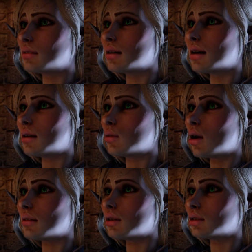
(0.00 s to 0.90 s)
He
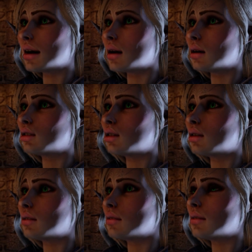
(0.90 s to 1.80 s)
wanted to change.
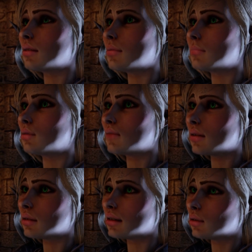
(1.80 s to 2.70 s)
To prove
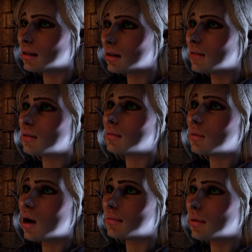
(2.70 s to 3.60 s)
that he'd really left his
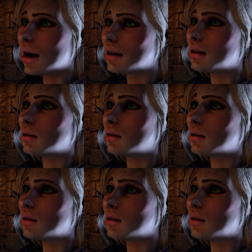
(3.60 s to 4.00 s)
past behind.